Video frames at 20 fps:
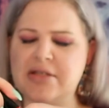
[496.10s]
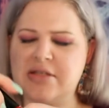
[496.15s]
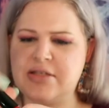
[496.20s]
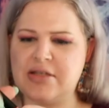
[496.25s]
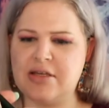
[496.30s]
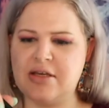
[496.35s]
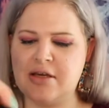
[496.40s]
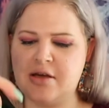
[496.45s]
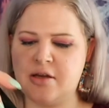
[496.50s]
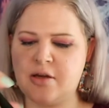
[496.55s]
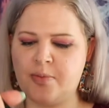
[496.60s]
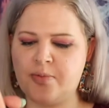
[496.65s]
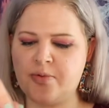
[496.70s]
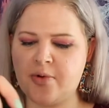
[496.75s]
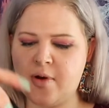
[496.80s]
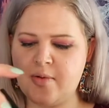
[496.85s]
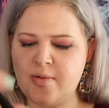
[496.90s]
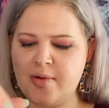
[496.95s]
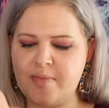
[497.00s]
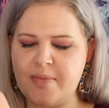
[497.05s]
see. It'll
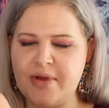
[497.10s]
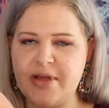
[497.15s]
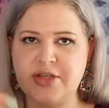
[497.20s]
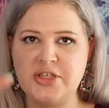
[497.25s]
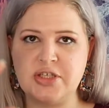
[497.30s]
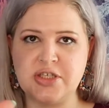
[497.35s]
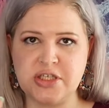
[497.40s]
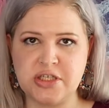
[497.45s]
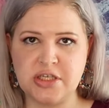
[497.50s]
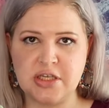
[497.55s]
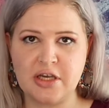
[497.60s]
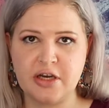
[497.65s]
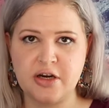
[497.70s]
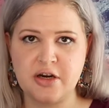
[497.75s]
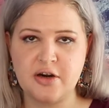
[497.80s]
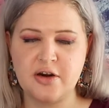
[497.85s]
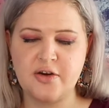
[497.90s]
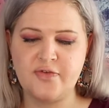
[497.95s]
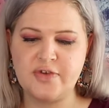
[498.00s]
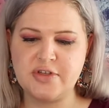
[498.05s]
probably be
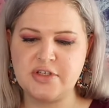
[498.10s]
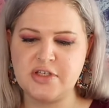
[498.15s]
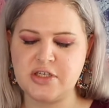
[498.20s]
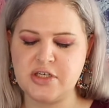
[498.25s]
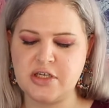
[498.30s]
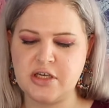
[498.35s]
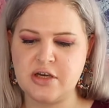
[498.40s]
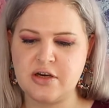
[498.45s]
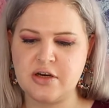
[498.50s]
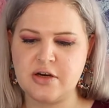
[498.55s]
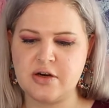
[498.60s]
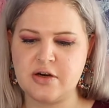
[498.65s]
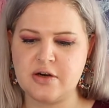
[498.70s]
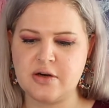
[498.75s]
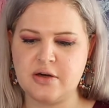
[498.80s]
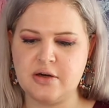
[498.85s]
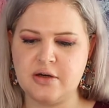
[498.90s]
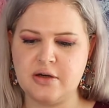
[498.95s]
sheer. If it's sheer,